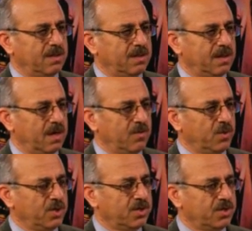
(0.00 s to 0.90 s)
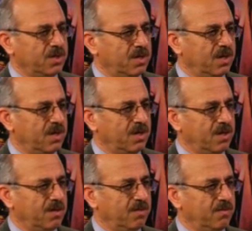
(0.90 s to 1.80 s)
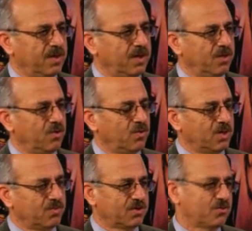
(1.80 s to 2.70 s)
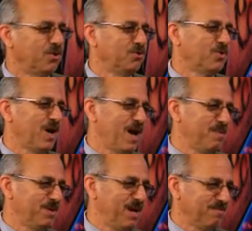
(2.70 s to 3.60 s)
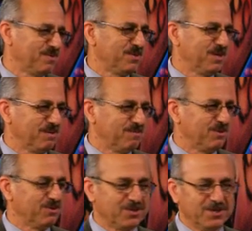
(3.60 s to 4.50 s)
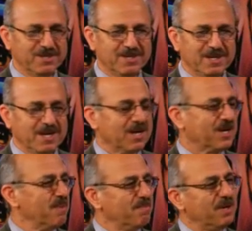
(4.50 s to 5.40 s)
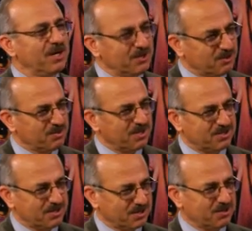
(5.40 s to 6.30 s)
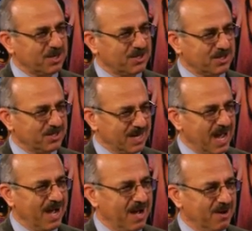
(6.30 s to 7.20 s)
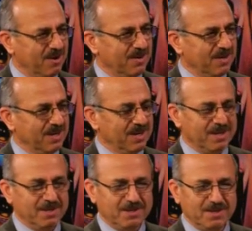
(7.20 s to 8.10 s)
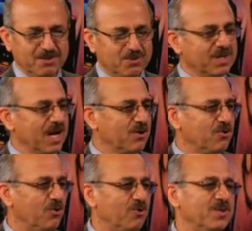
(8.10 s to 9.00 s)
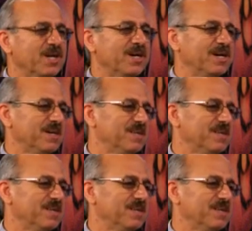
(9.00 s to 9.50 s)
I wish we knew what was going to happen after the revolution. Compared to the situation now, you can call the